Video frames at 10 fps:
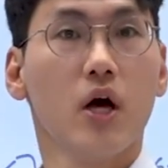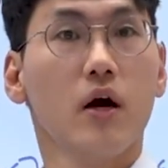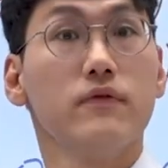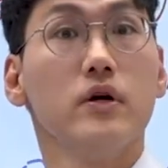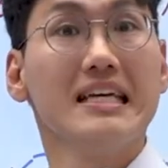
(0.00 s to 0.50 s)

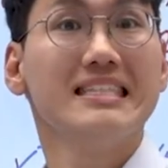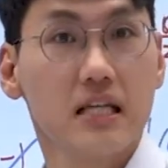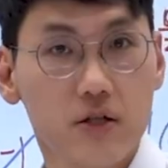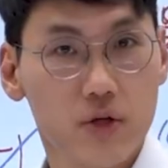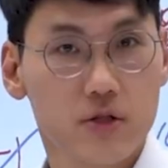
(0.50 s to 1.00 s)
for
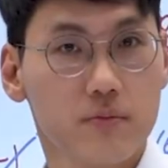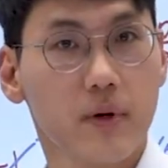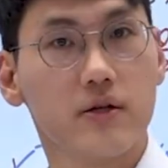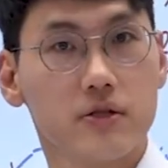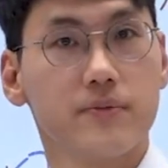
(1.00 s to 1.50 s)
integration
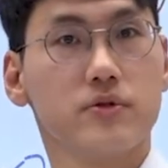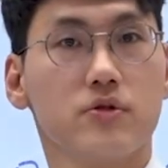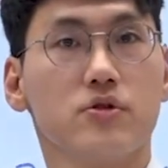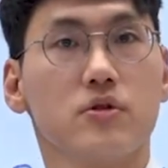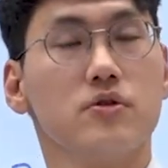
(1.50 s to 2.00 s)
by
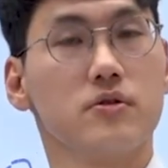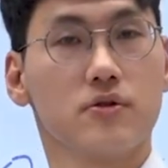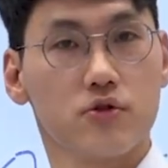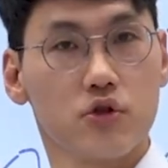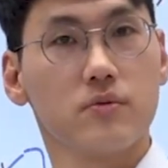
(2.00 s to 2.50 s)
substitution using the
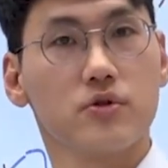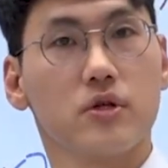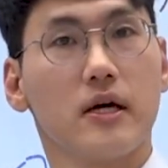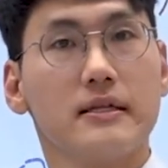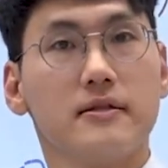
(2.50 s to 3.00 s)
trigonometric
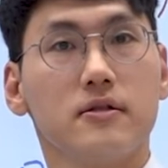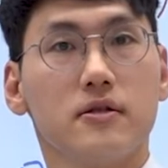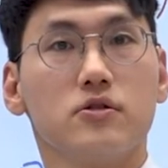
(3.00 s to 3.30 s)
identity.